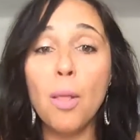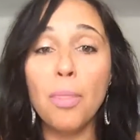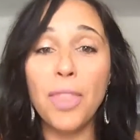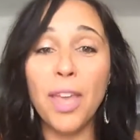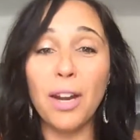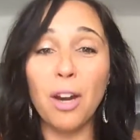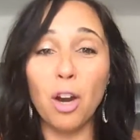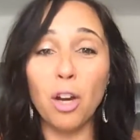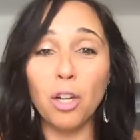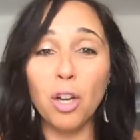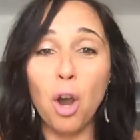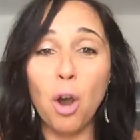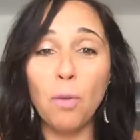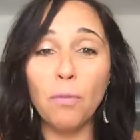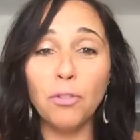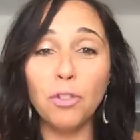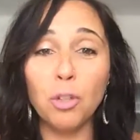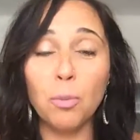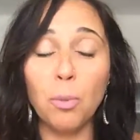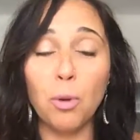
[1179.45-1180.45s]
that are
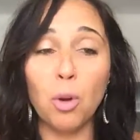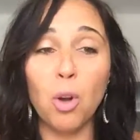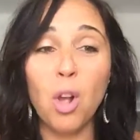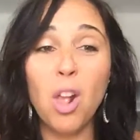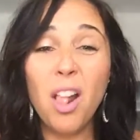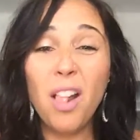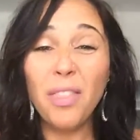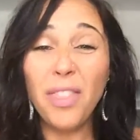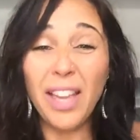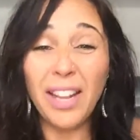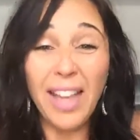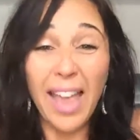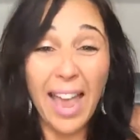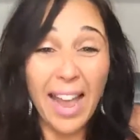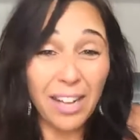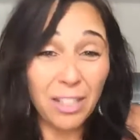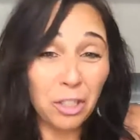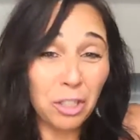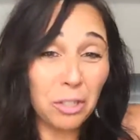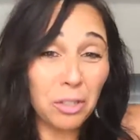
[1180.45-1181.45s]
comfortable, that
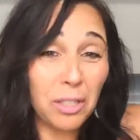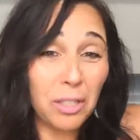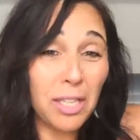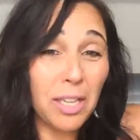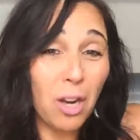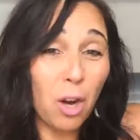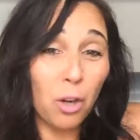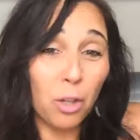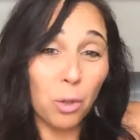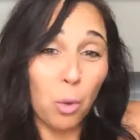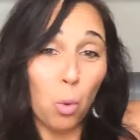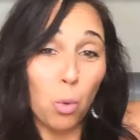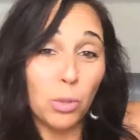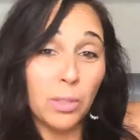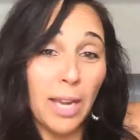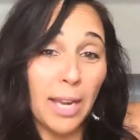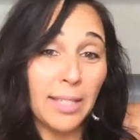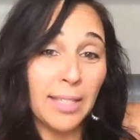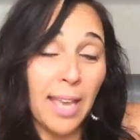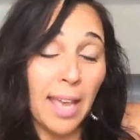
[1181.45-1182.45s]
actually are an
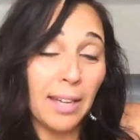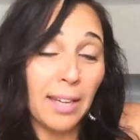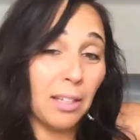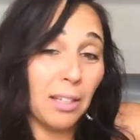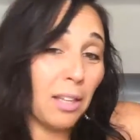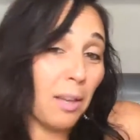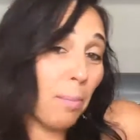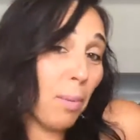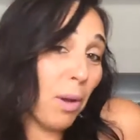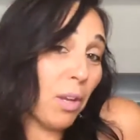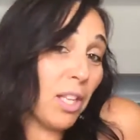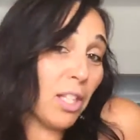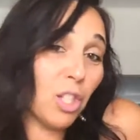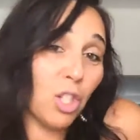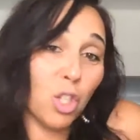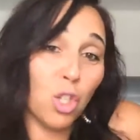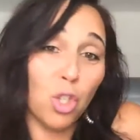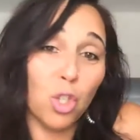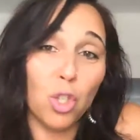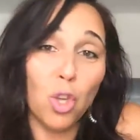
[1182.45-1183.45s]
old identity, but it's
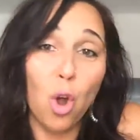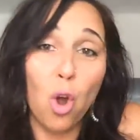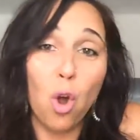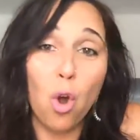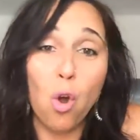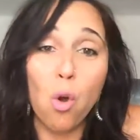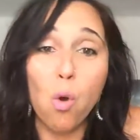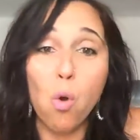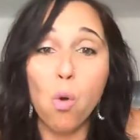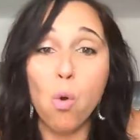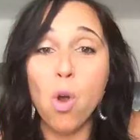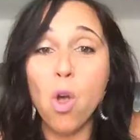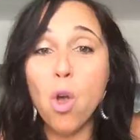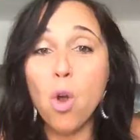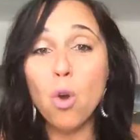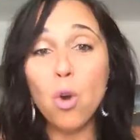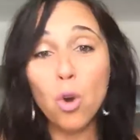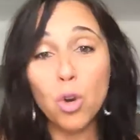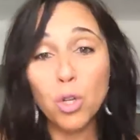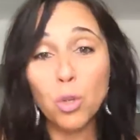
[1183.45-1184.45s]
so
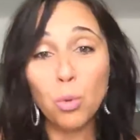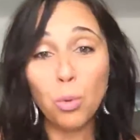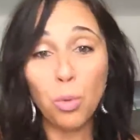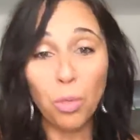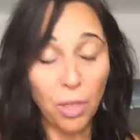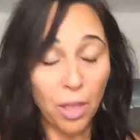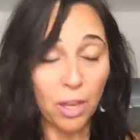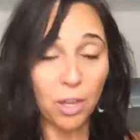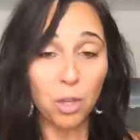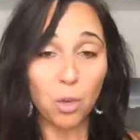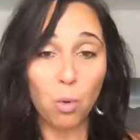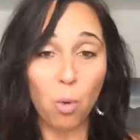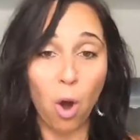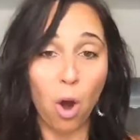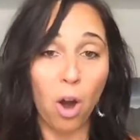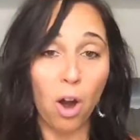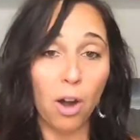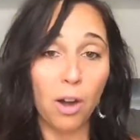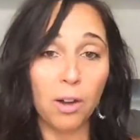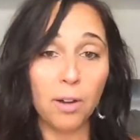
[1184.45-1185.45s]
who you think you
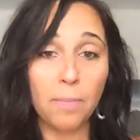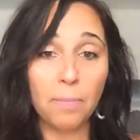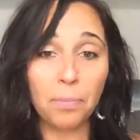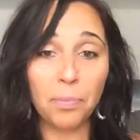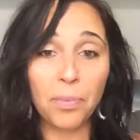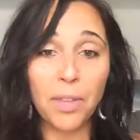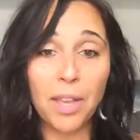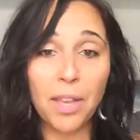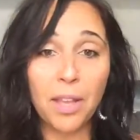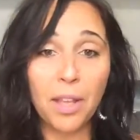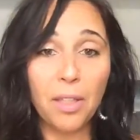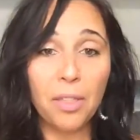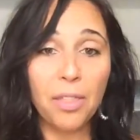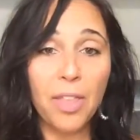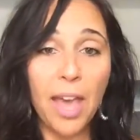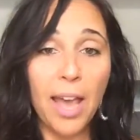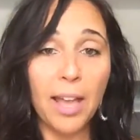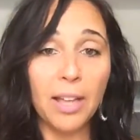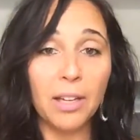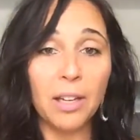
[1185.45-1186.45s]
are
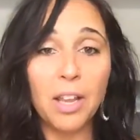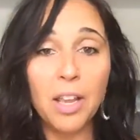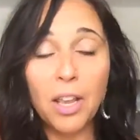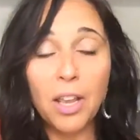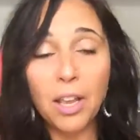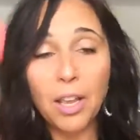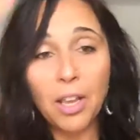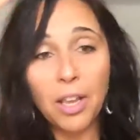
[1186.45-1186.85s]
that